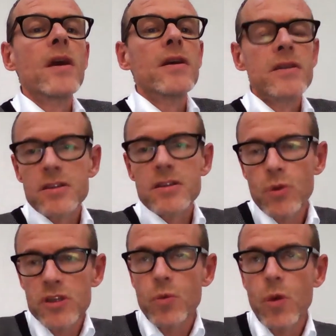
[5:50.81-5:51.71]

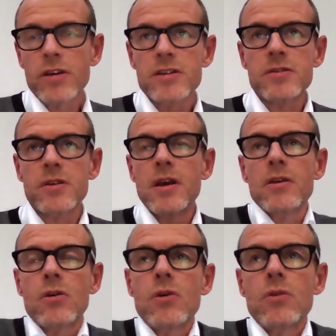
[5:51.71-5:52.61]
His work is
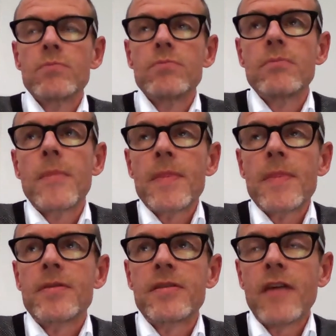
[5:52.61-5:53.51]

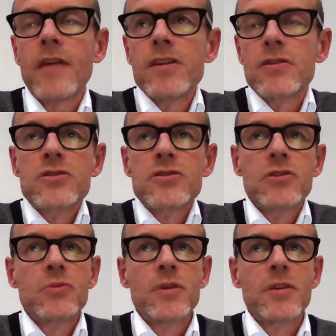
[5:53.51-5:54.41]
definitely concerned
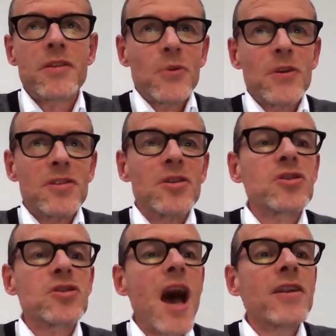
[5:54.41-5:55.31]
with
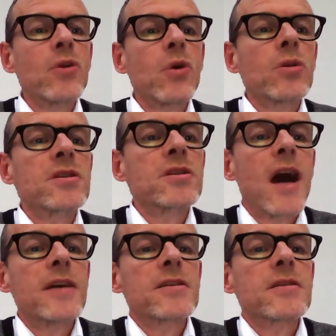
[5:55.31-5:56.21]
design in all its
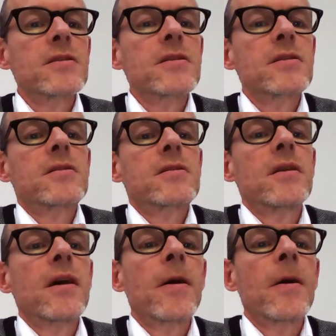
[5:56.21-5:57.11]
guises,
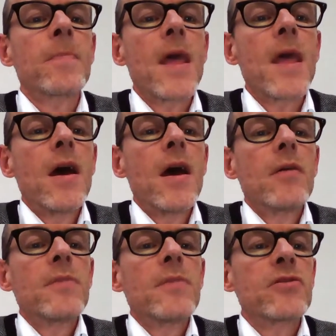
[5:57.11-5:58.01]

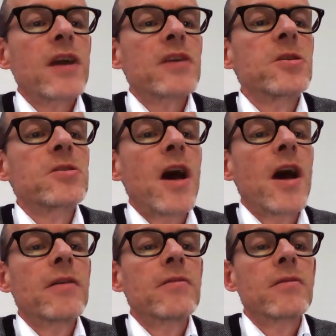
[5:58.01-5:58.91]
interaction
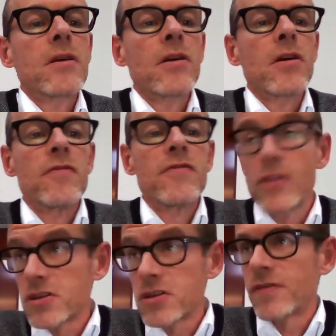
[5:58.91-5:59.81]
design,
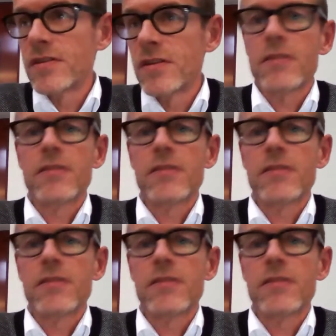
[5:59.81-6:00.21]
philosophy and